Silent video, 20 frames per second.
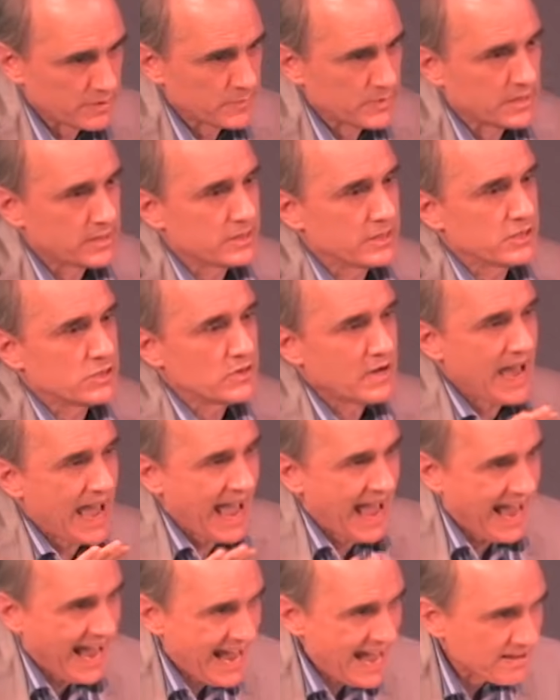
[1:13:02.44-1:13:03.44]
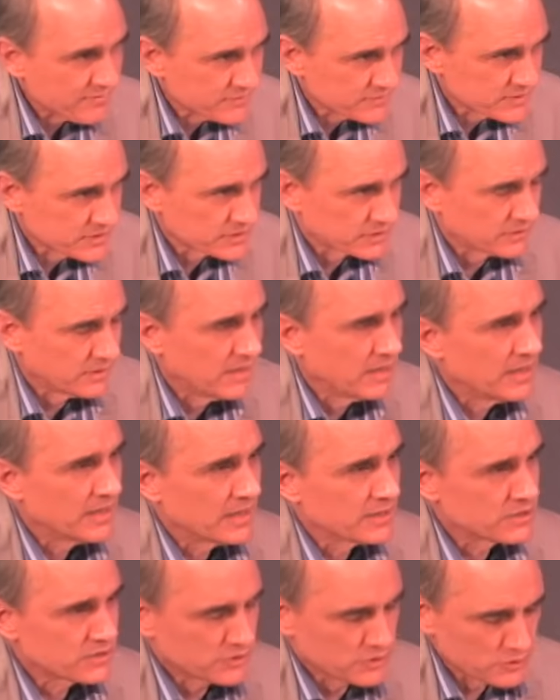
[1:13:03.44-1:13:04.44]
limited that you have to
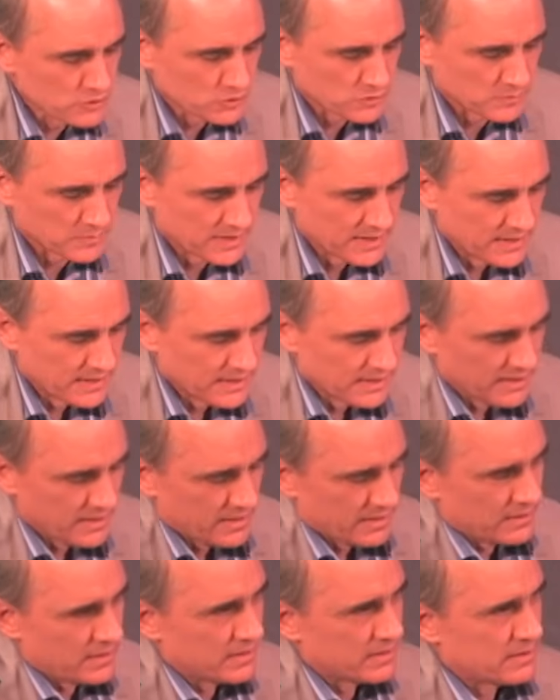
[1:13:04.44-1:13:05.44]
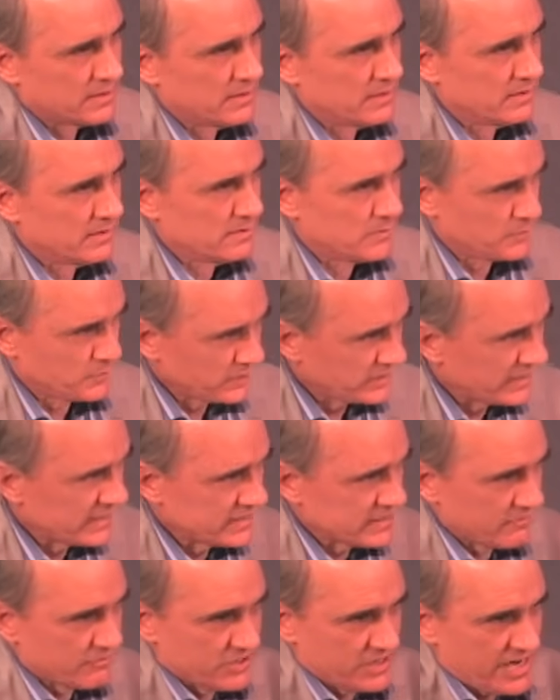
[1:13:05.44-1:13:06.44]
assume that
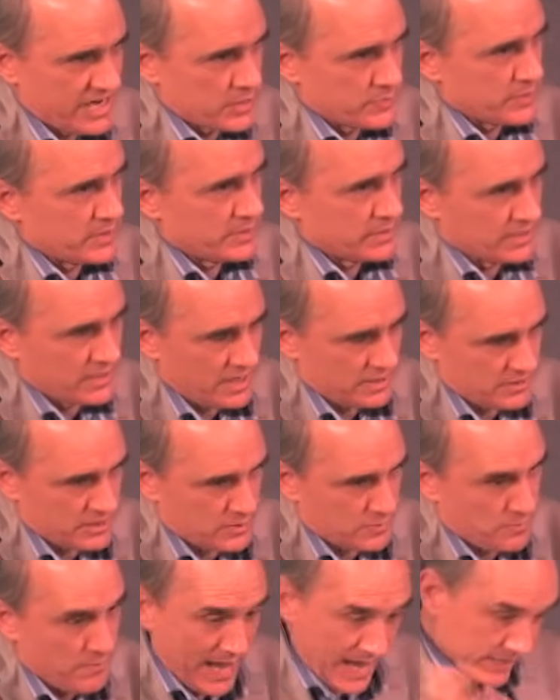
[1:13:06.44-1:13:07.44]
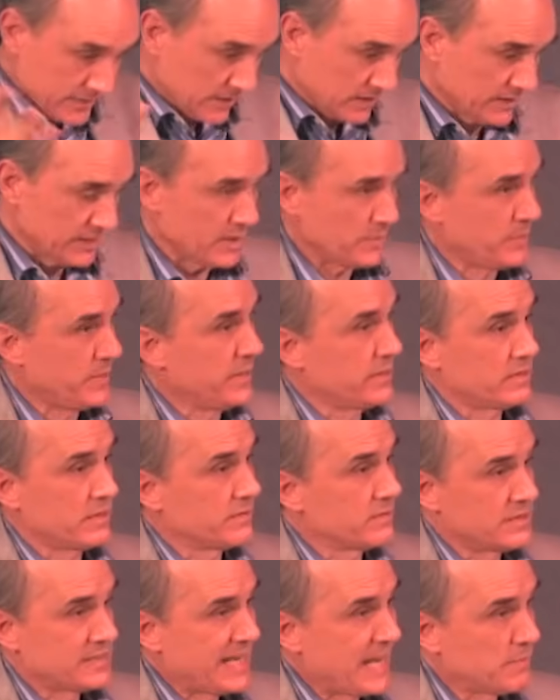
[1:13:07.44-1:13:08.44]
plays of Shakespeare did not just magically appear
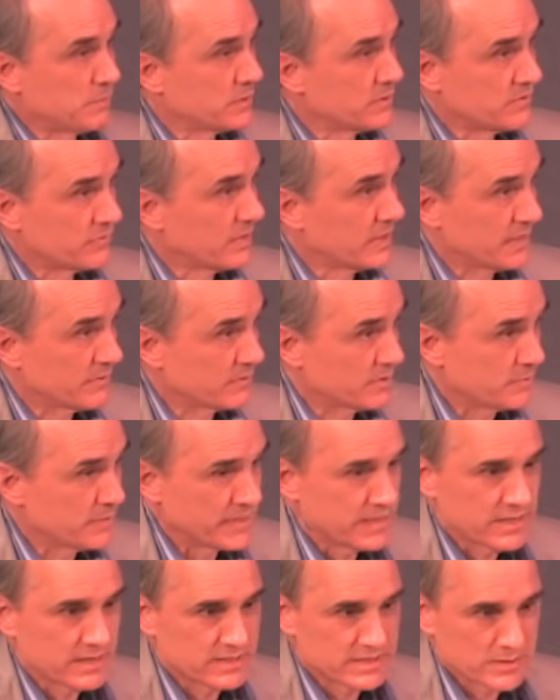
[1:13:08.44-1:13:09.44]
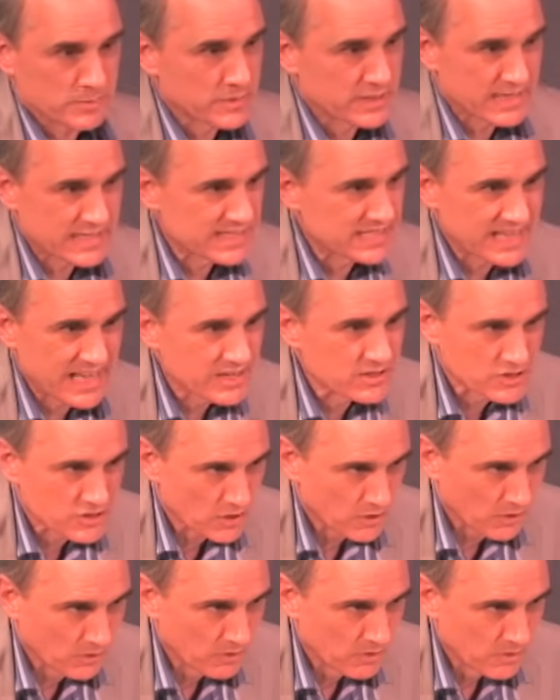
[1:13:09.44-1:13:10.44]
on the table in front of him because somebody said
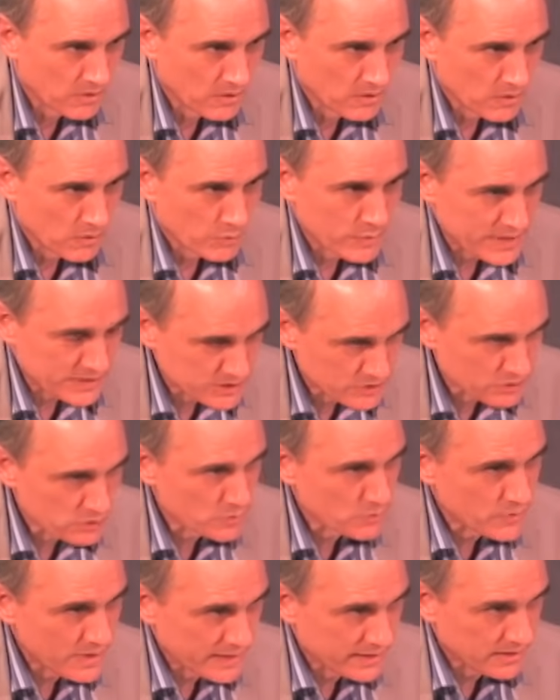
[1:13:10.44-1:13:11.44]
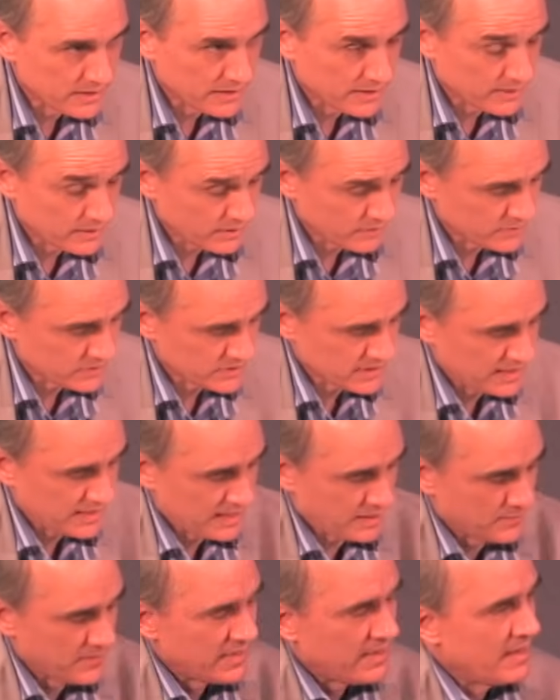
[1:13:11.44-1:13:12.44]
so. We assume regularity over
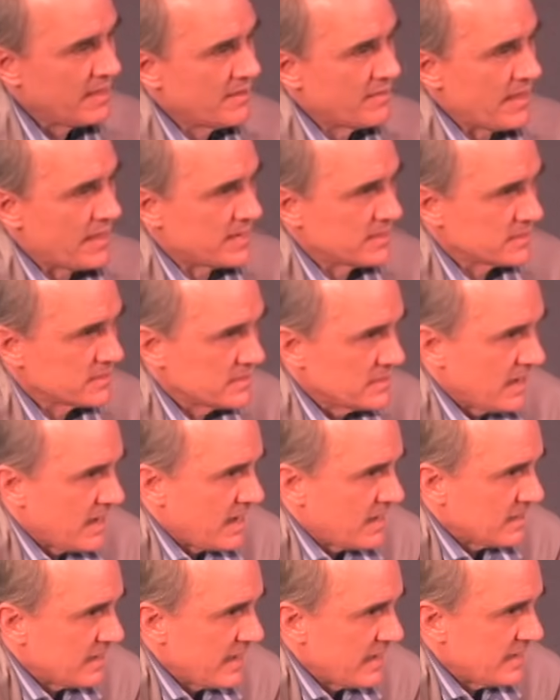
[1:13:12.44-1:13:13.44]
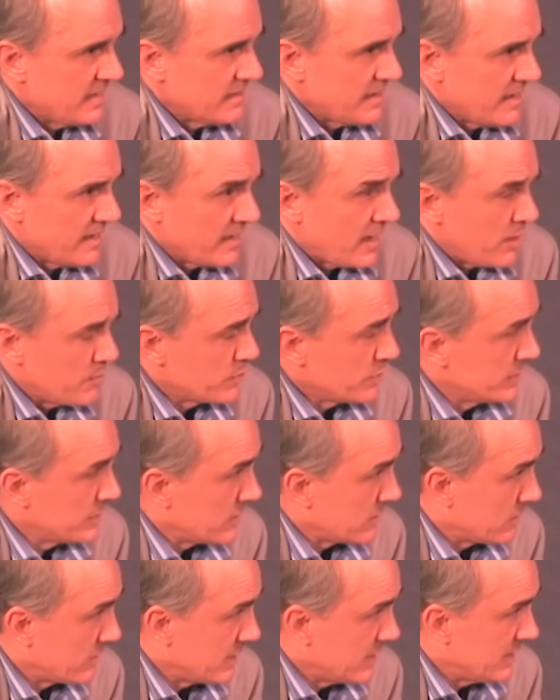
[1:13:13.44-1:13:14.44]
time. That is not a, an a
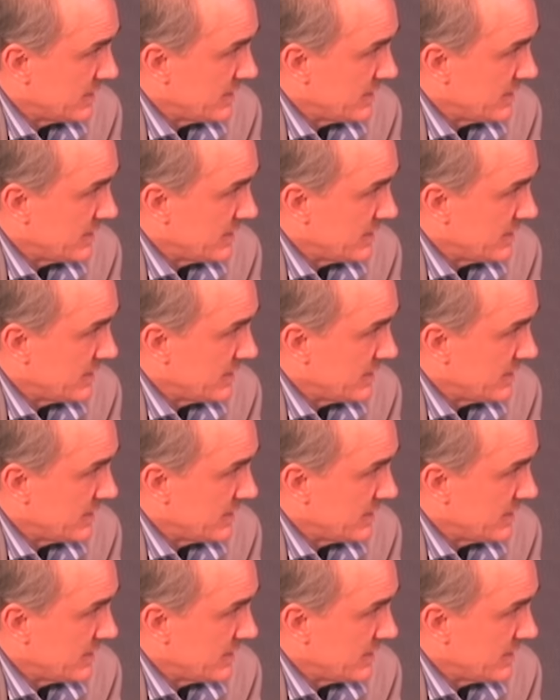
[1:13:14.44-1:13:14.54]
priori